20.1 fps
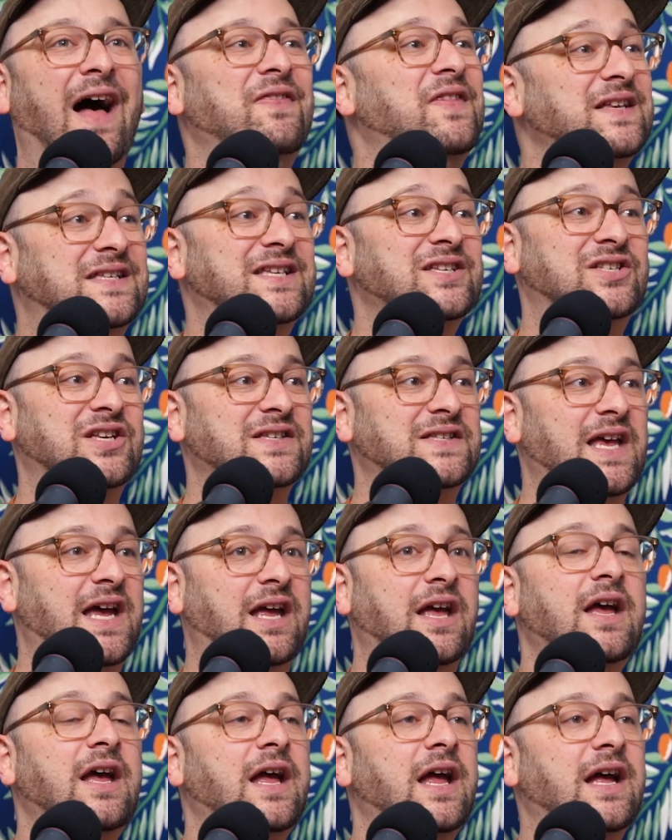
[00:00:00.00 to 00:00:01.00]
And this is just
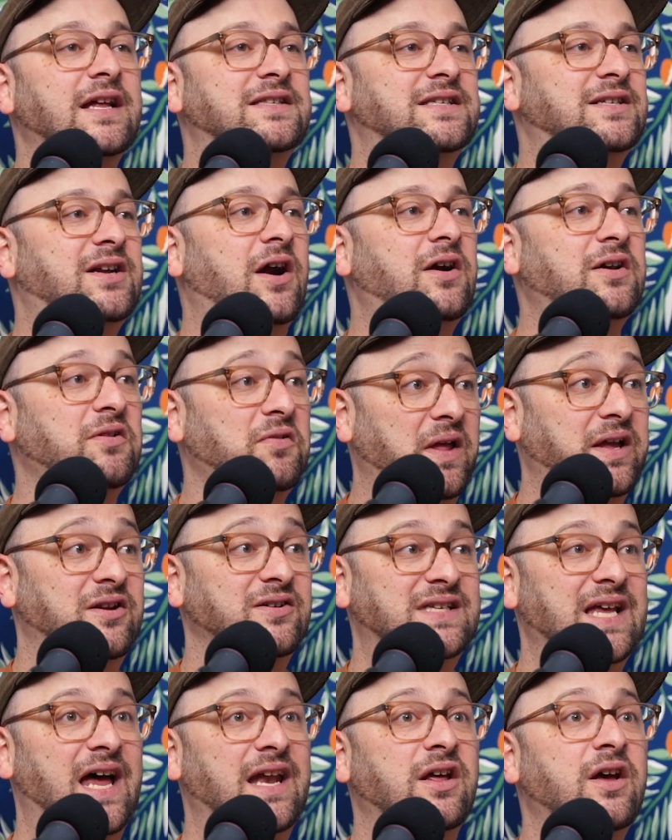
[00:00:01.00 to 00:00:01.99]
like, it started, like you
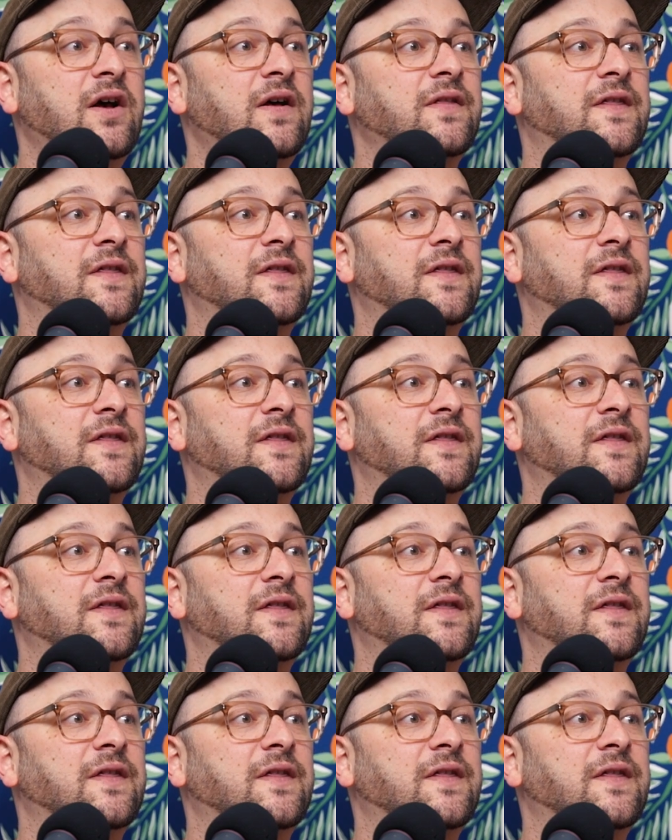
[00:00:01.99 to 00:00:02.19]
said,